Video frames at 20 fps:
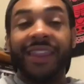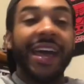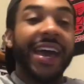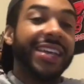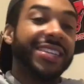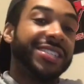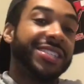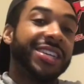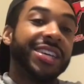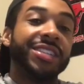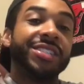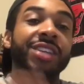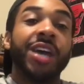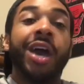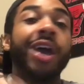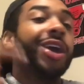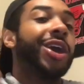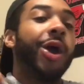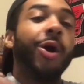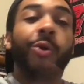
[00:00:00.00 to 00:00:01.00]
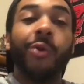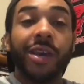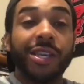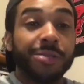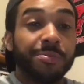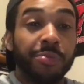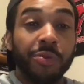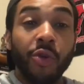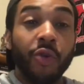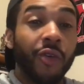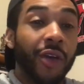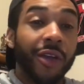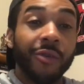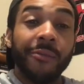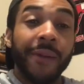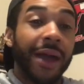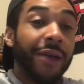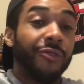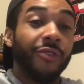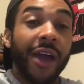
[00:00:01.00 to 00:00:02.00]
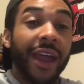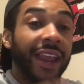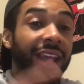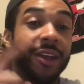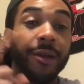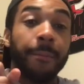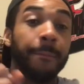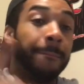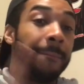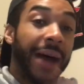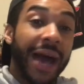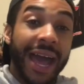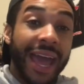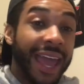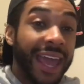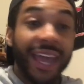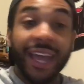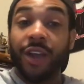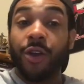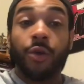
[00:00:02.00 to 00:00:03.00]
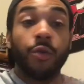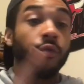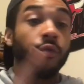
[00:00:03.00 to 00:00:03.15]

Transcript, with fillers: that's just go exploring by riding your bike or